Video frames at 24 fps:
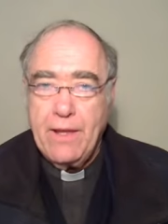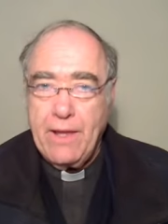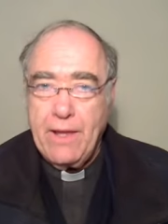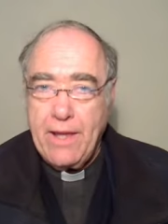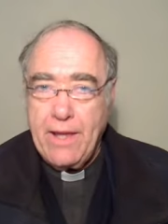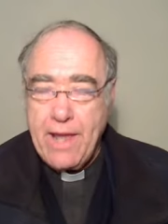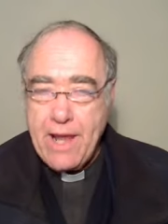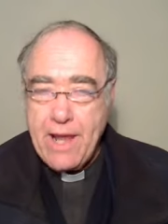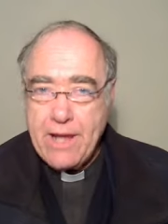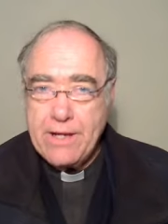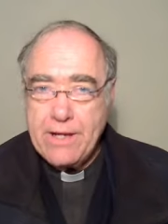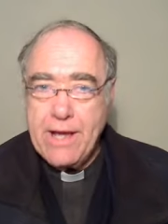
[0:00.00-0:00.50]

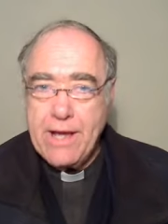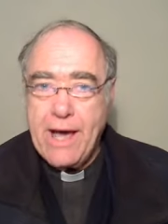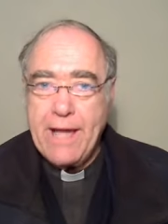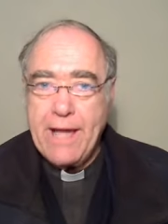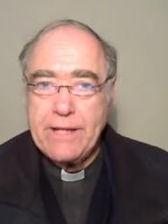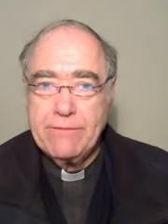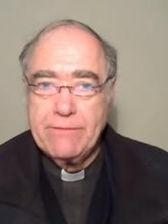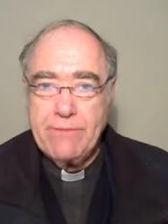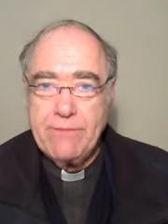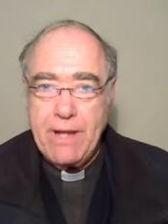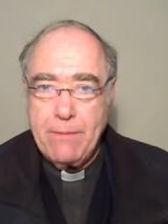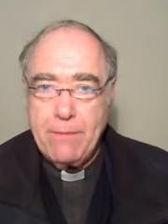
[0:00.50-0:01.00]
He died
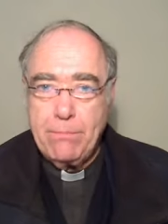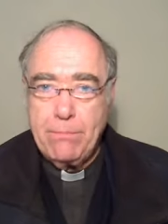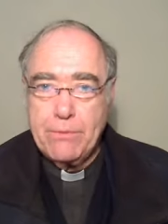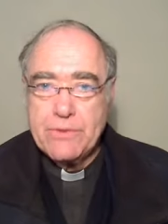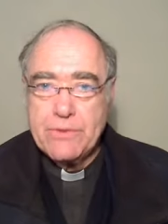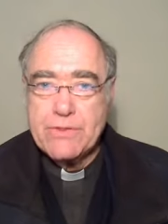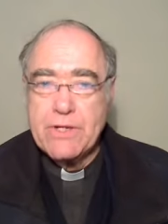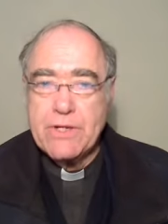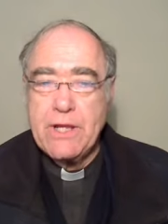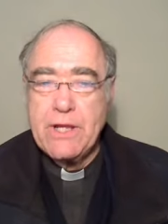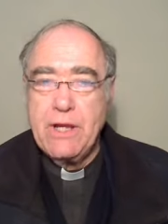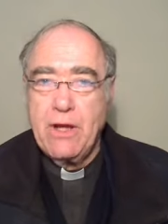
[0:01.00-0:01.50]
of
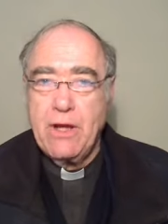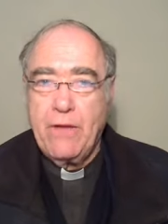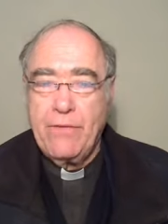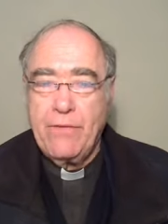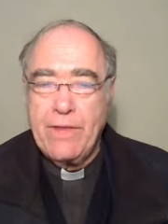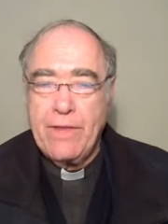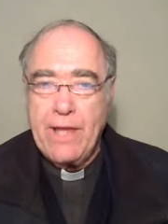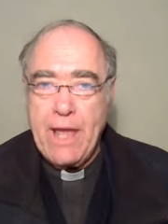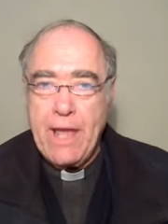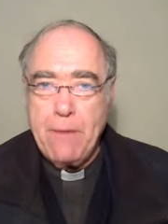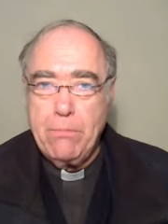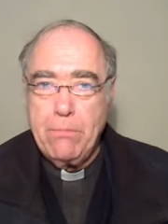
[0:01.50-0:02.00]
leprosy on
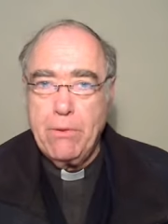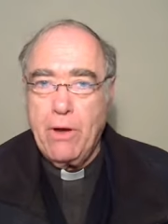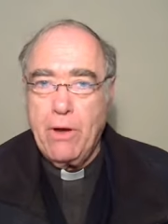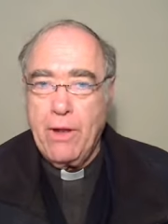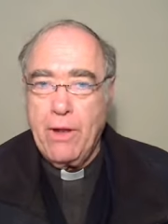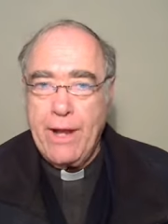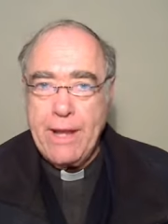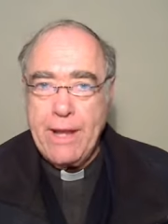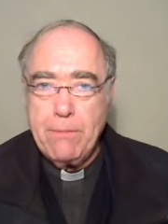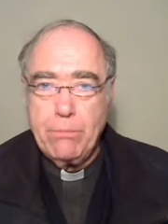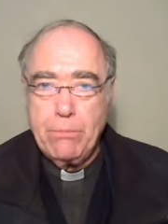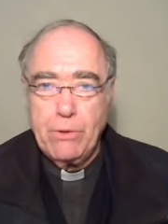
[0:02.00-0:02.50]

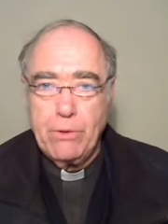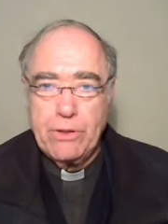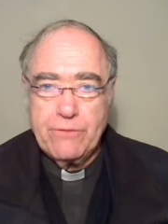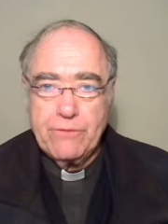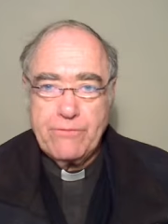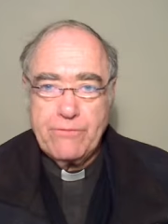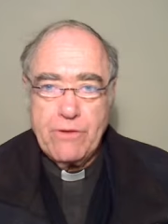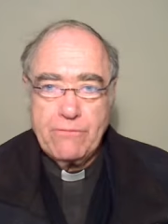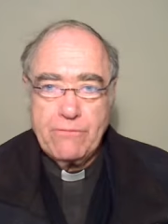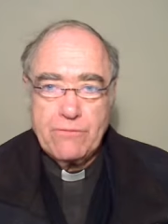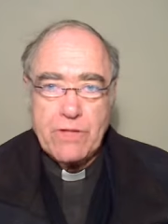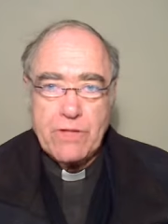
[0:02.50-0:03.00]
April the
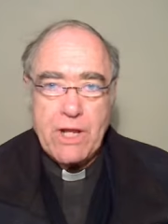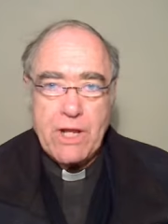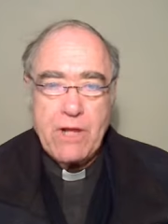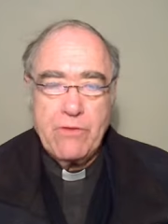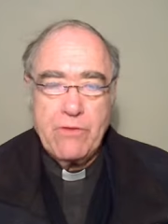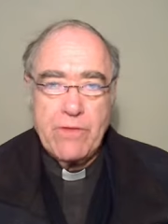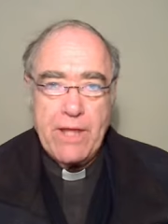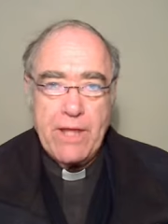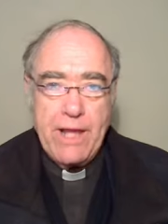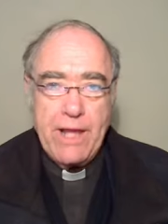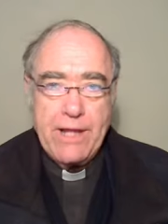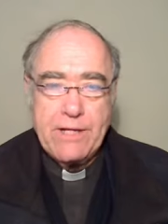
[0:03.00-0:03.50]
15th,
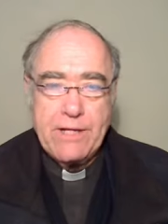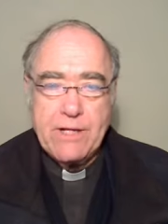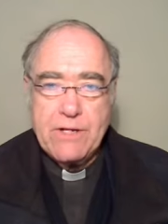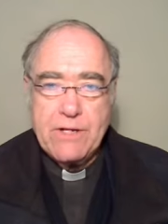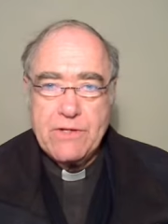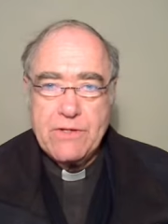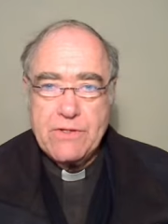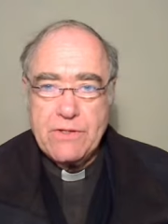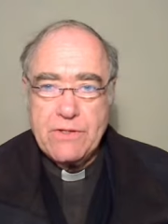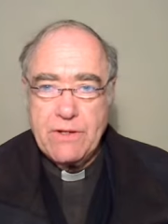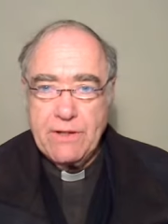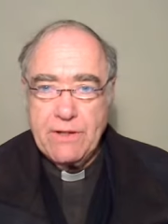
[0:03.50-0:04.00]

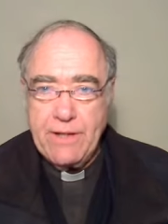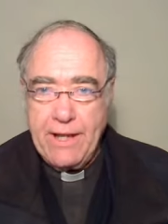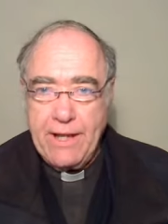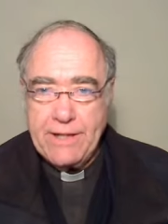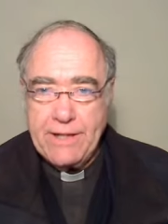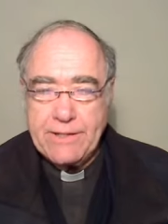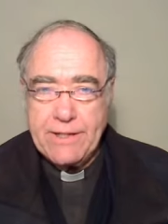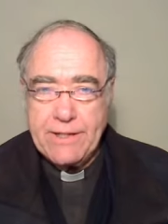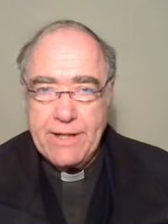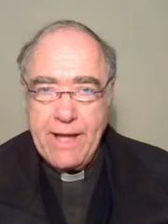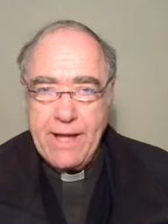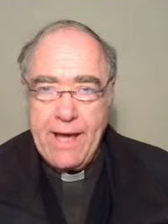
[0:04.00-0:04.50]

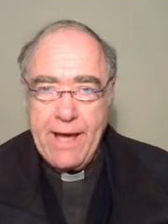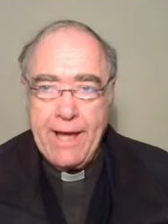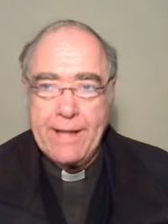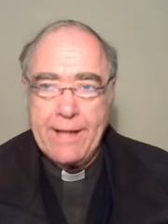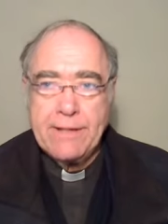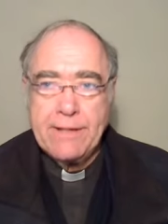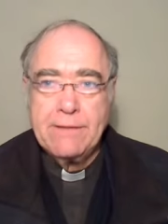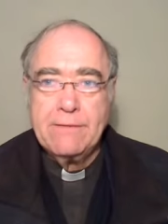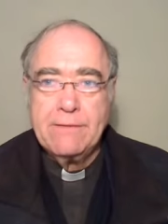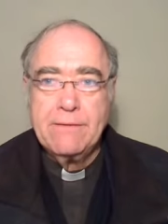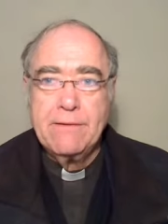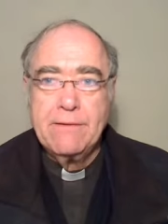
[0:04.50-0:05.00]

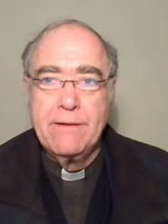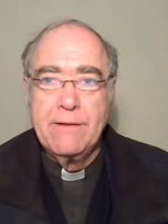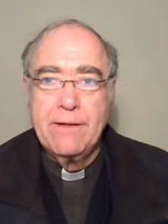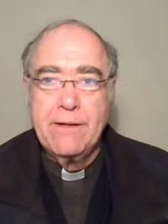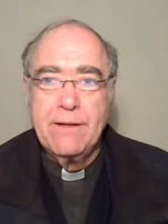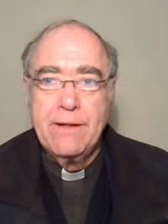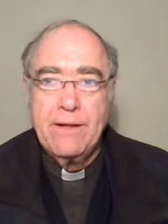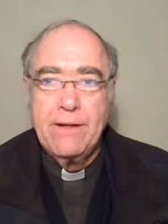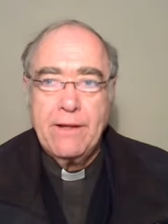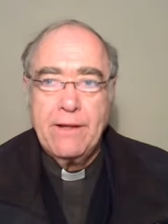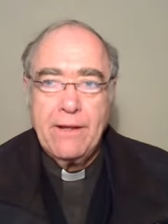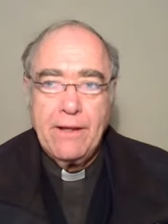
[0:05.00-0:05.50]
1889,
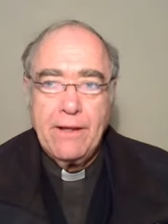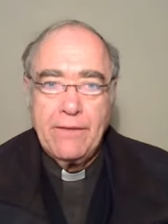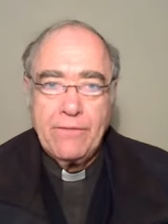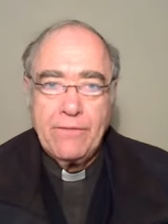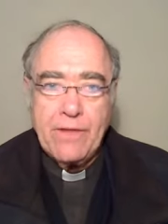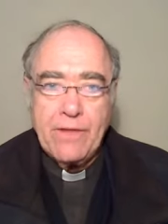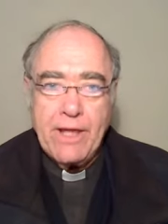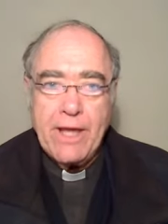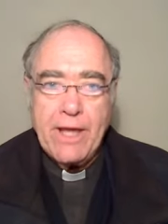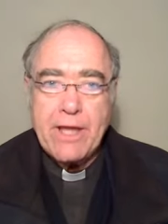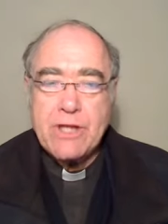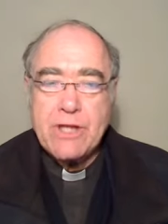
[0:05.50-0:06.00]
at
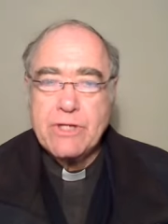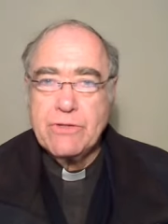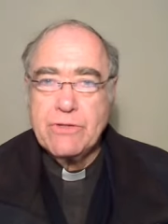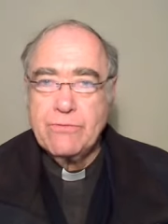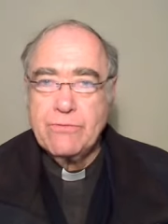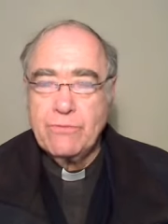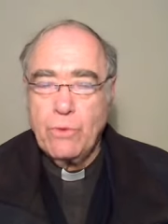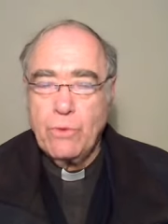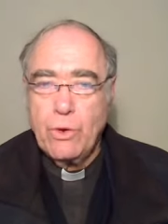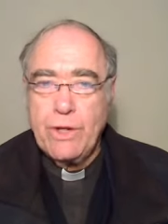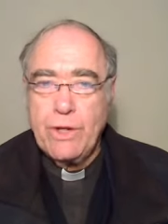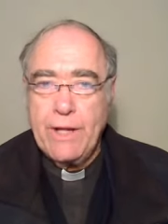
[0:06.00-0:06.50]
the age of
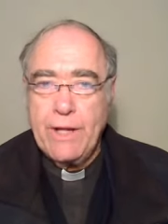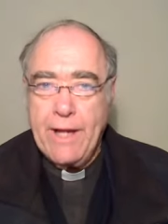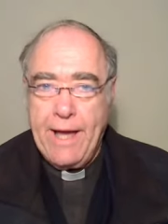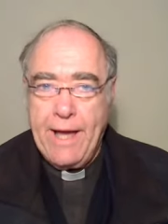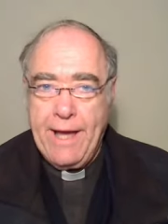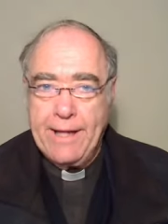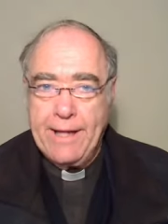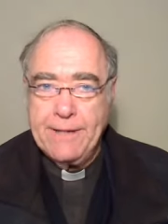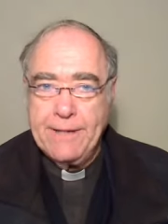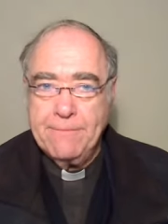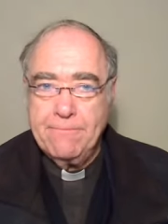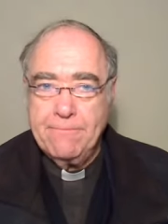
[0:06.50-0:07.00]
49.